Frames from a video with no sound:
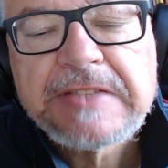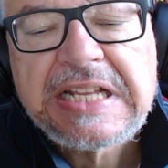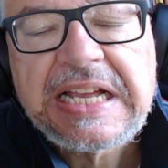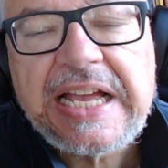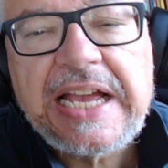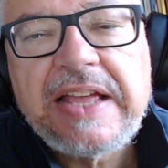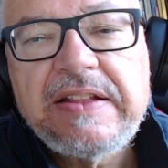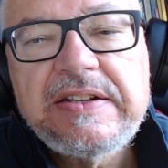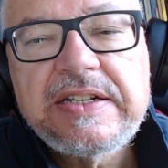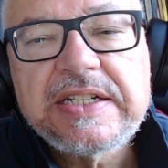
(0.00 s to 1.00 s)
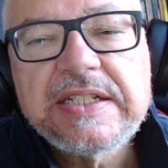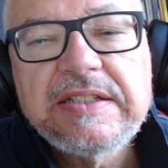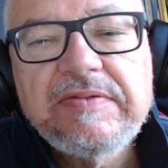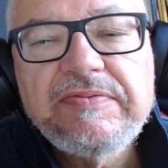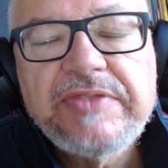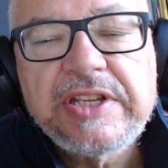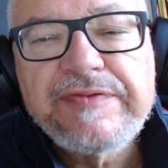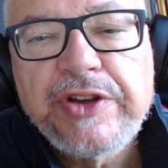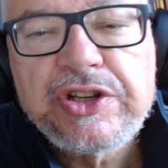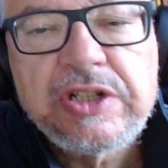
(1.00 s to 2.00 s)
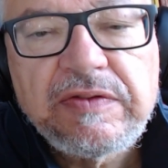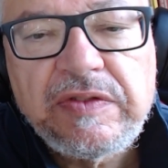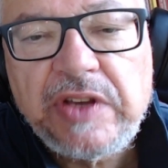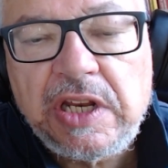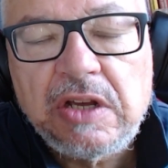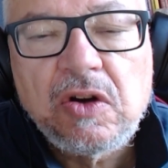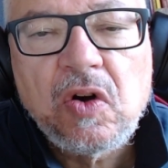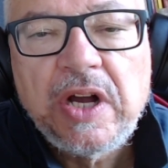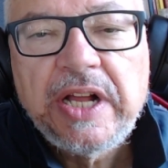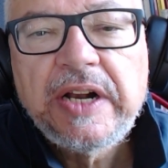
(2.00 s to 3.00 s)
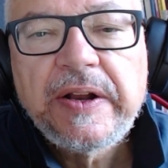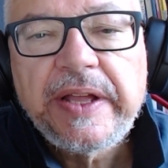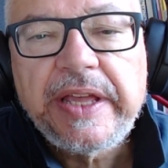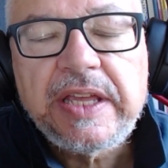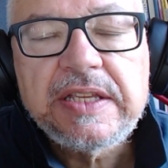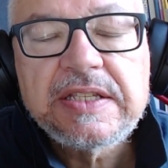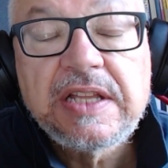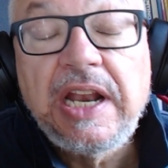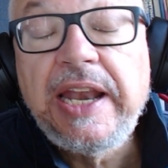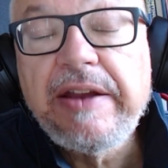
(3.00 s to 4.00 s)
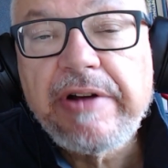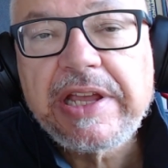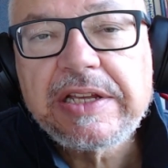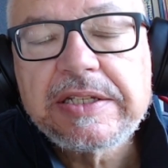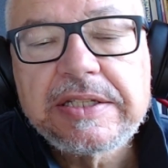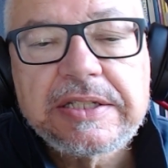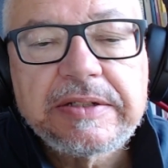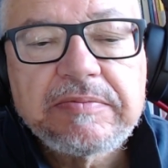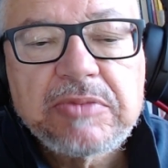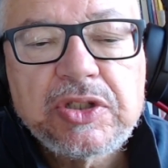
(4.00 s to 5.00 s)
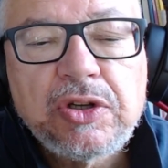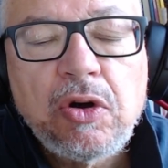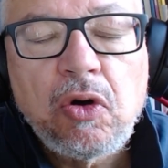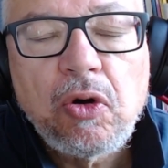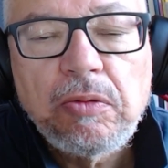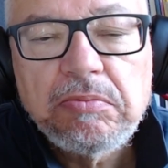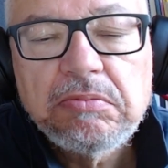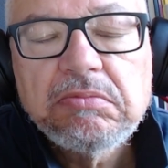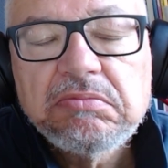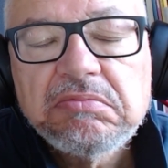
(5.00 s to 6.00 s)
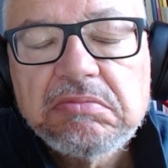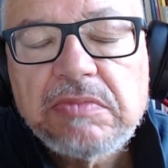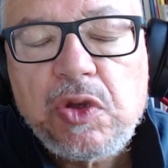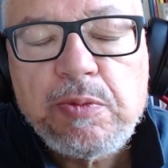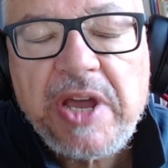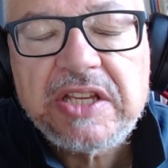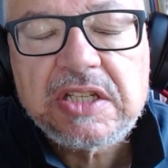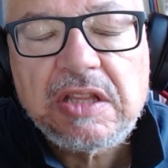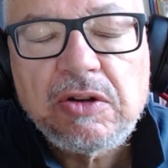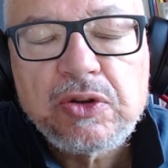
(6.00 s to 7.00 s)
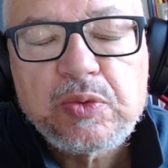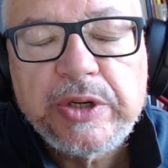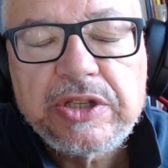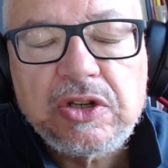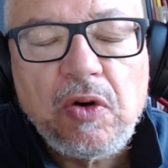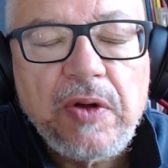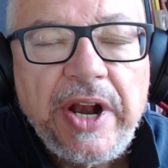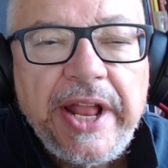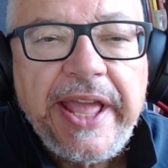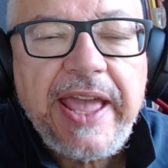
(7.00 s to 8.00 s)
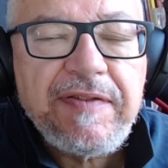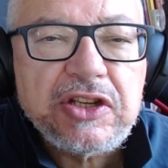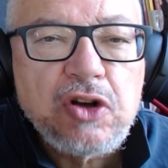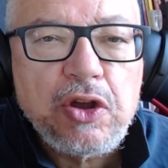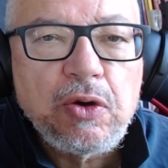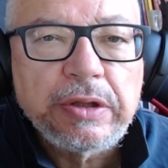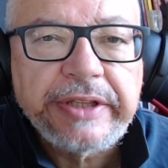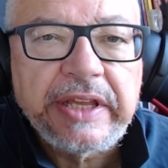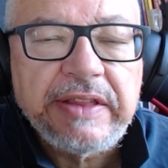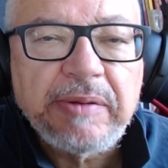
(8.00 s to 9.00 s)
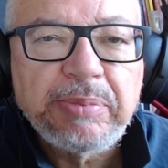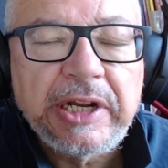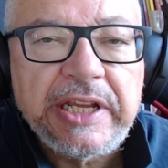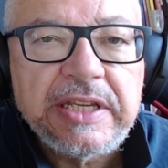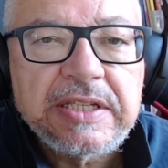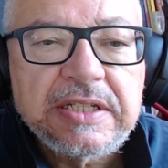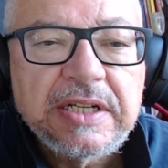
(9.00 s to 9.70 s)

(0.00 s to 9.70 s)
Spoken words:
And this version of the video is the lyrics, so you may see those words. So if it's not your thing, then please